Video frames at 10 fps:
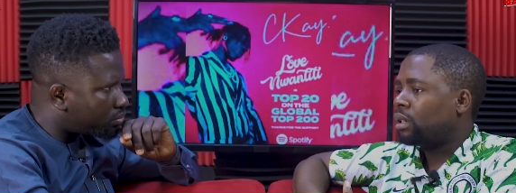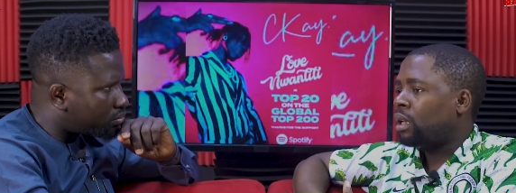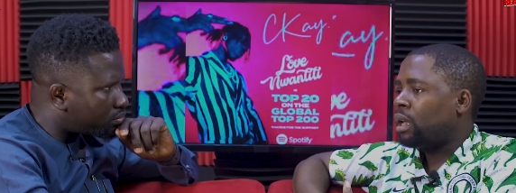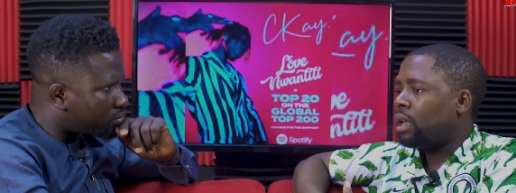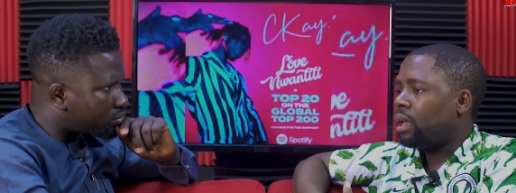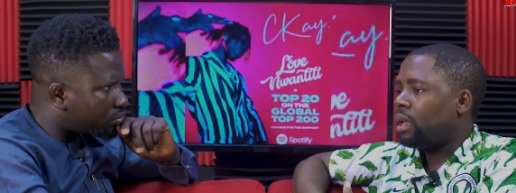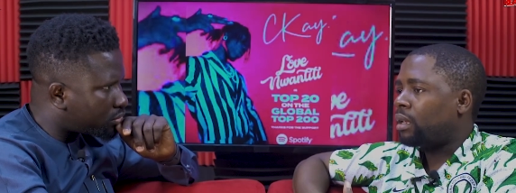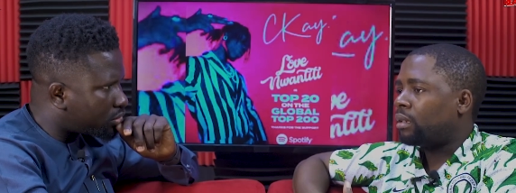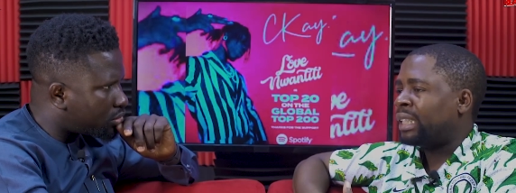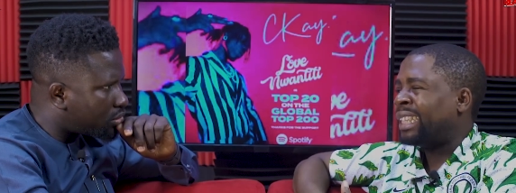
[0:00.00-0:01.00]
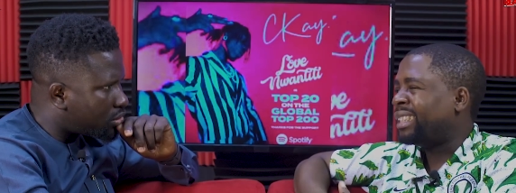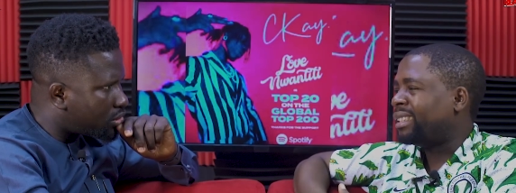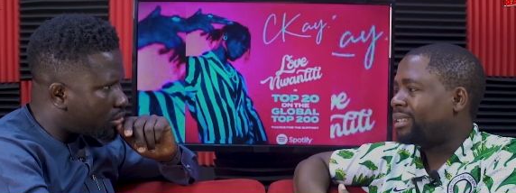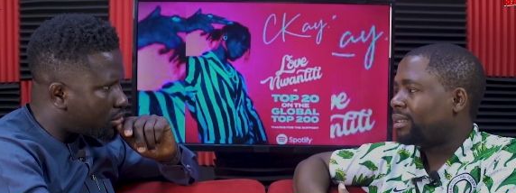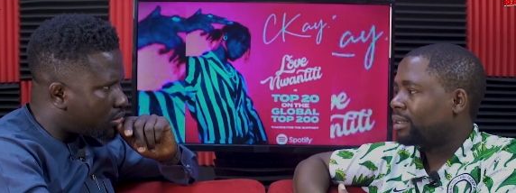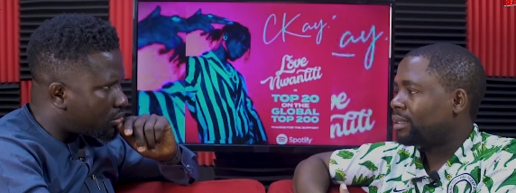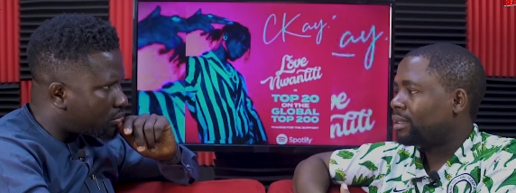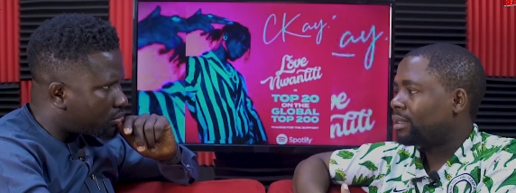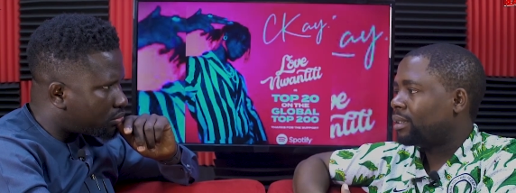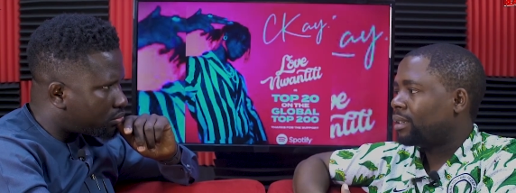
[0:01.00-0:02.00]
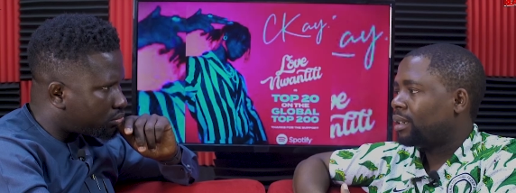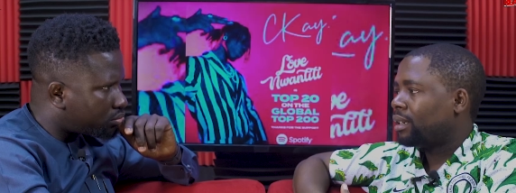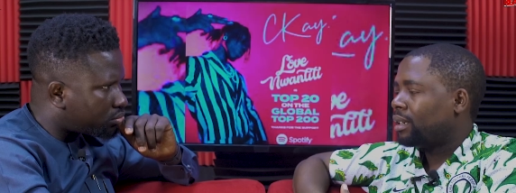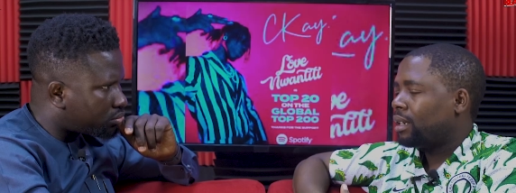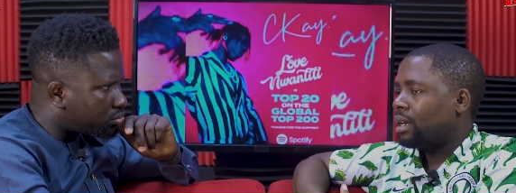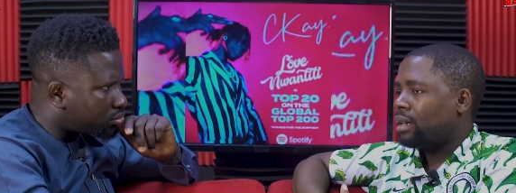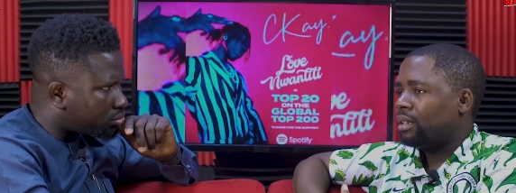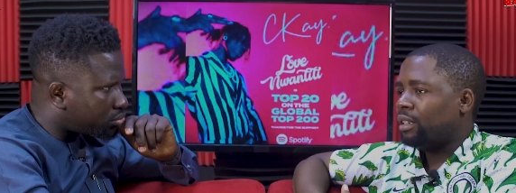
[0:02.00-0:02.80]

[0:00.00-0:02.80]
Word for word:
Speaker 1: uh, needy. Mm.